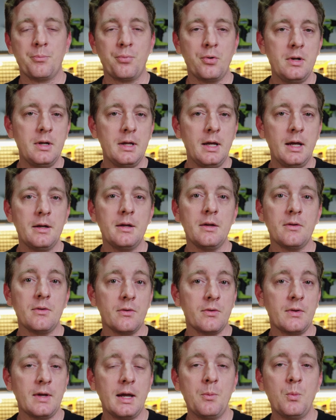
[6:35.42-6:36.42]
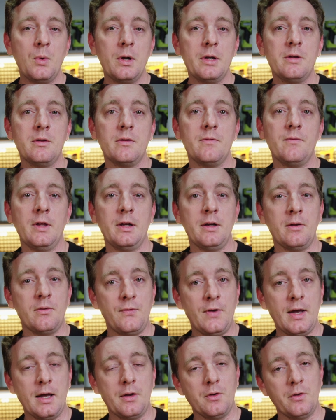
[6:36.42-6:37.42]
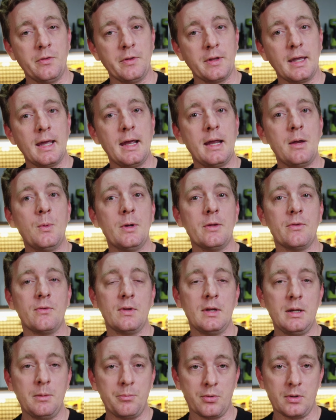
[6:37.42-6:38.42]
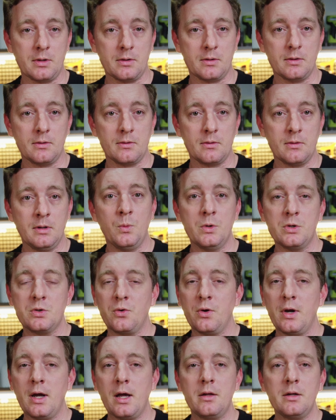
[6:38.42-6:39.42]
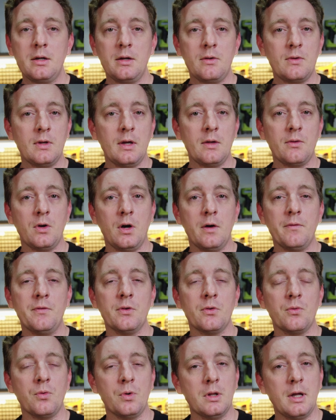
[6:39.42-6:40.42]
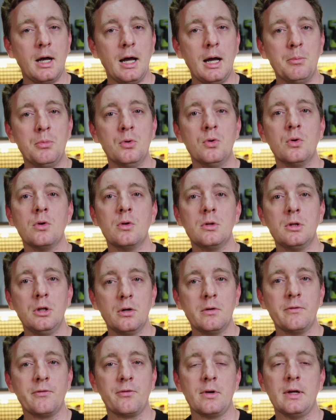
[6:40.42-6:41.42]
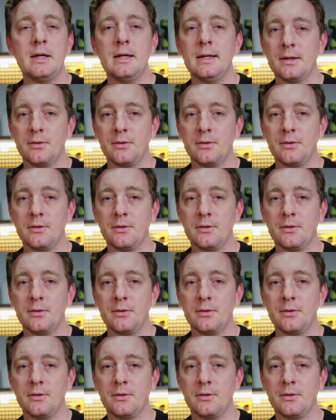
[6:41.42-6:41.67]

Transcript: print head is the same one that is found on the K one C printers, which Creality says offers reliable, clog-free